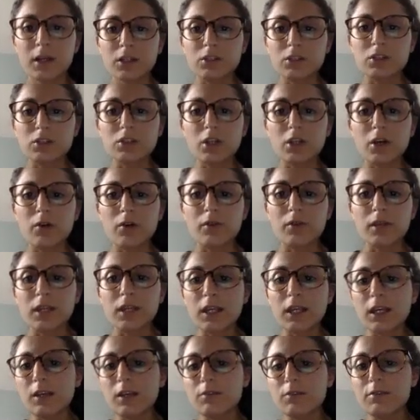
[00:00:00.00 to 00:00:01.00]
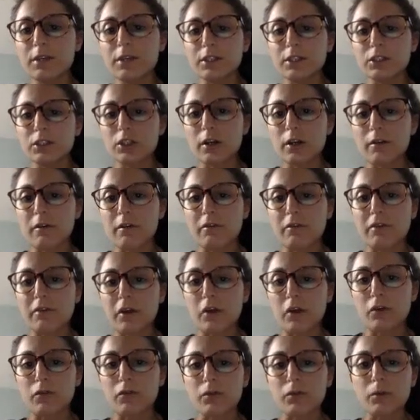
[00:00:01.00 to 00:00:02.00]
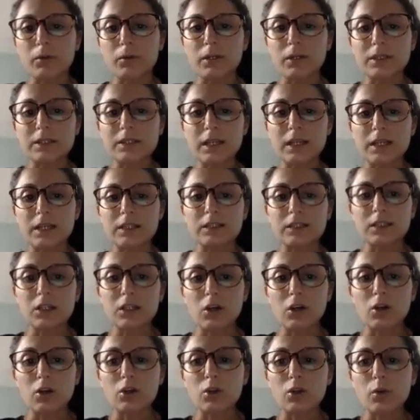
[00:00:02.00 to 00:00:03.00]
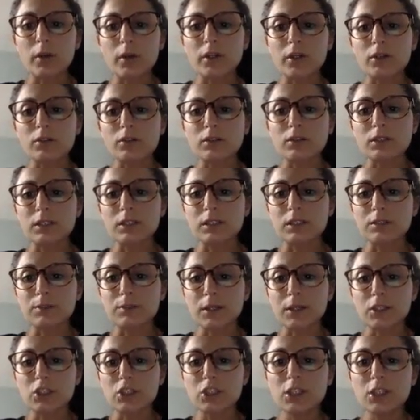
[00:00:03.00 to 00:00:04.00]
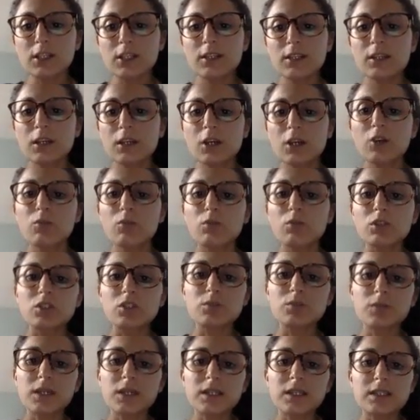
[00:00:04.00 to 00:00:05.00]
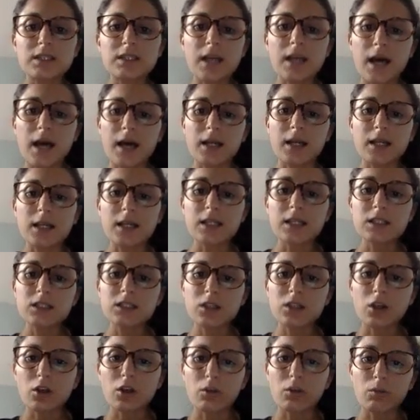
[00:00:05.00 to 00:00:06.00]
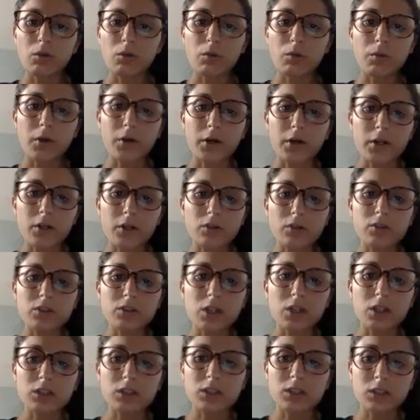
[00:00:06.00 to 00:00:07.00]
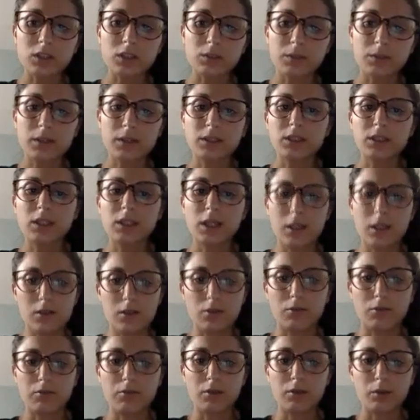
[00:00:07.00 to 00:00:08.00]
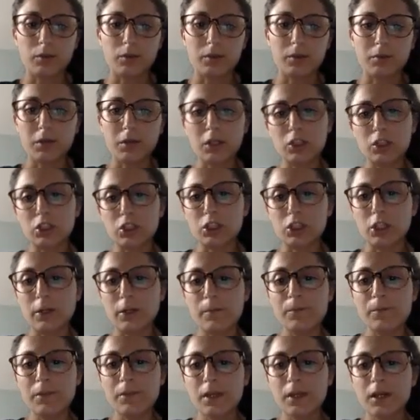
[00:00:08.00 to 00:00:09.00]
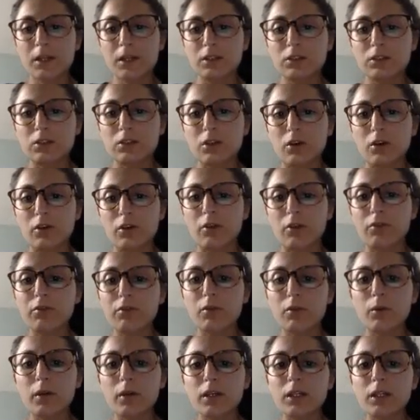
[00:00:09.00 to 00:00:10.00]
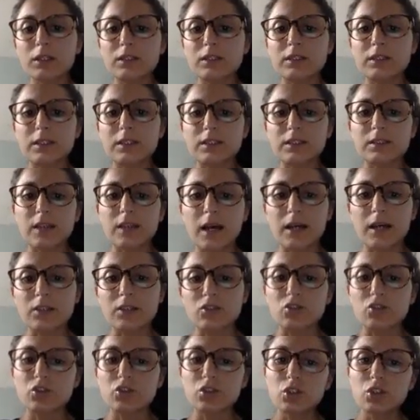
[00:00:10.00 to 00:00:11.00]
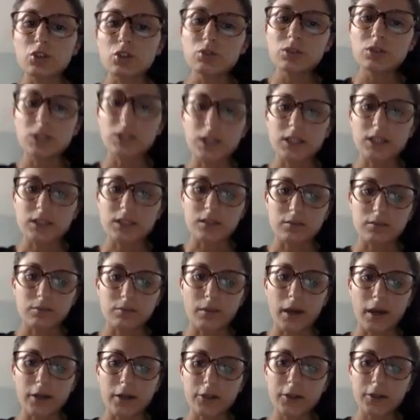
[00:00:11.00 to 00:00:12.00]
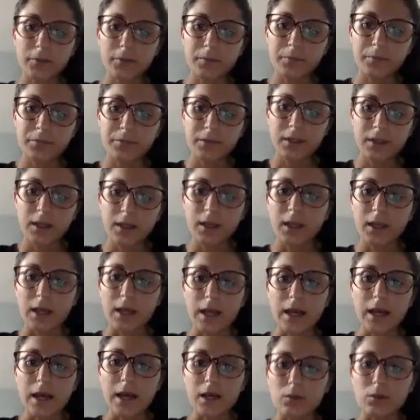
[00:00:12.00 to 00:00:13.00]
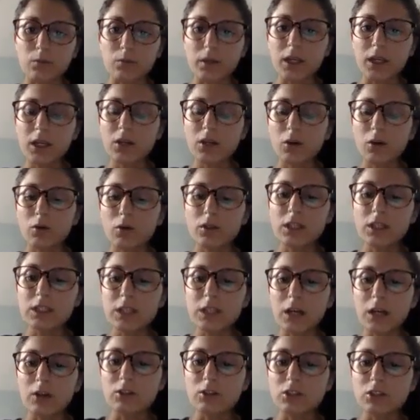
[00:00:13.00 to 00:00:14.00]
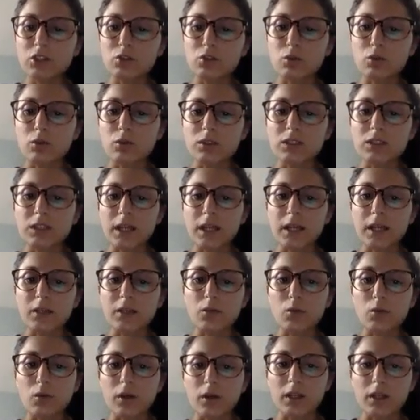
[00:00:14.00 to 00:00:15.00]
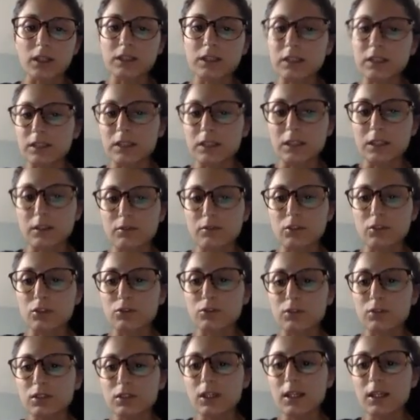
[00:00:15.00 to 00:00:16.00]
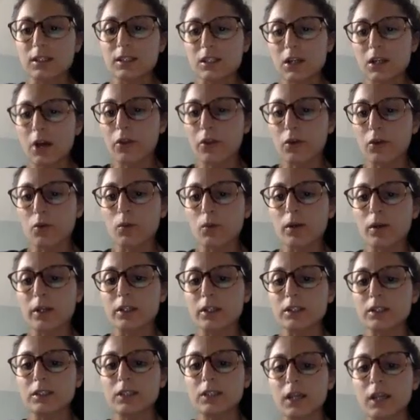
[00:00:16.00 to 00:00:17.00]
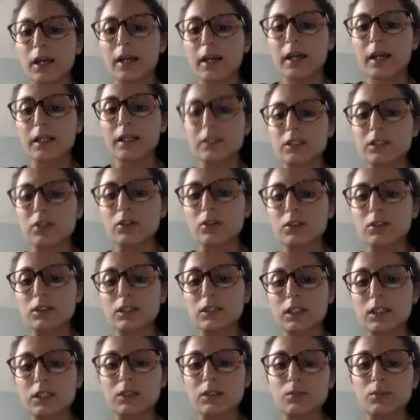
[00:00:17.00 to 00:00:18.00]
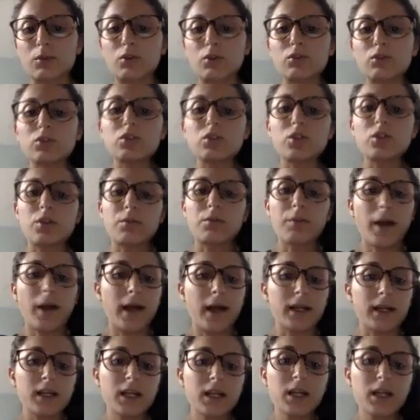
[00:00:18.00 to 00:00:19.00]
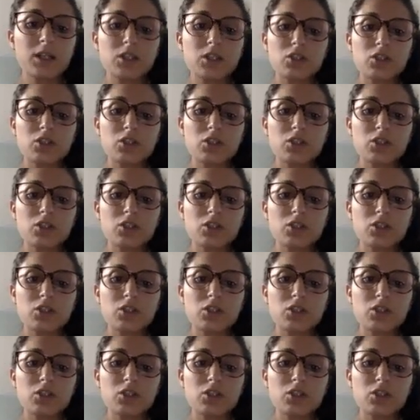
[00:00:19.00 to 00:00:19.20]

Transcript: So the key feature of a ferrofluid is that it is a colloidal suspension, which means that insoluble particles are suspended in the fluid mixture. So the fluid consists as 2 states of matter. And we can only tell it's a dual state or consisting of 2 states, in other words, until it's exposed to the magnet.